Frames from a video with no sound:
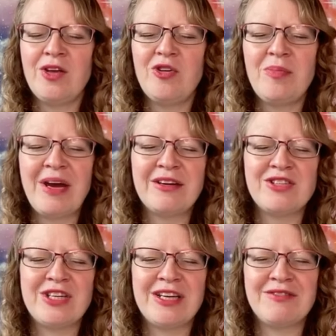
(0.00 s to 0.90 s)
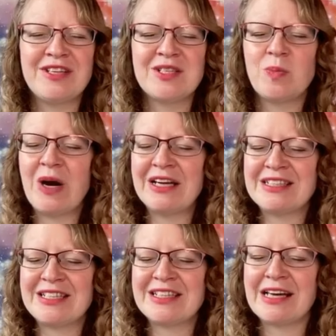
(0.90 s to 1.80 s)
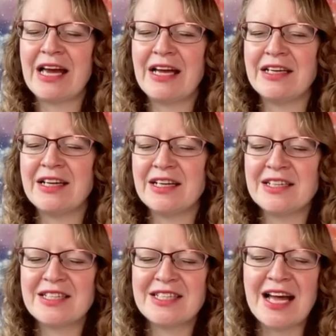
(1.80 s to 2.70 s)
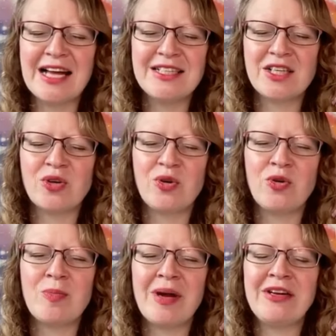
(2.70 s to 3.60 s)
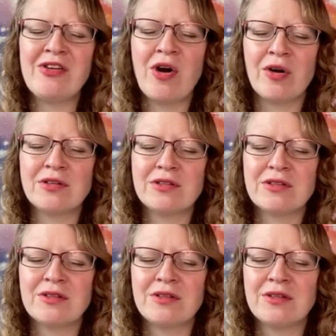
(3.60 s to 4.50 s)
You may achieve this practice and gain an understanding, or you may not.